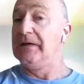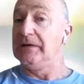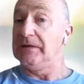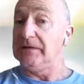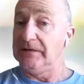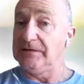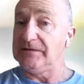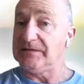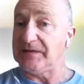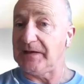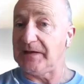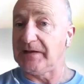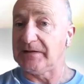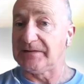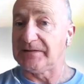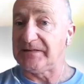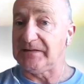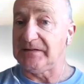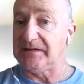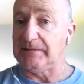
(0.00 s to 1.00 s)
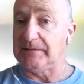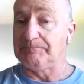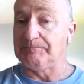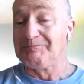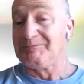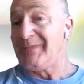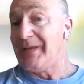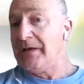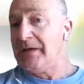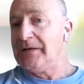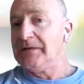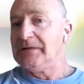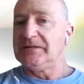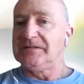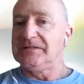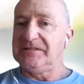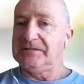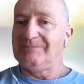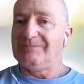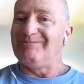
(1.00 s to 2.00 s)
is LTE.
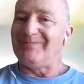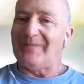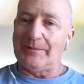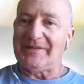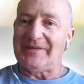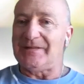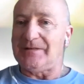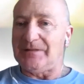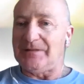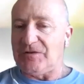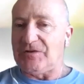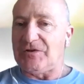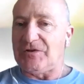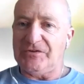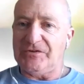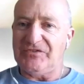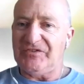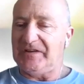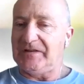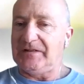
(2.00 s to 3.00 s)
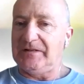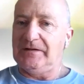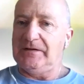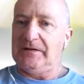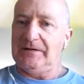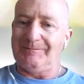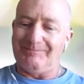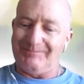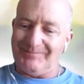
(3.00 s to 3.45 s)
I mean, logically,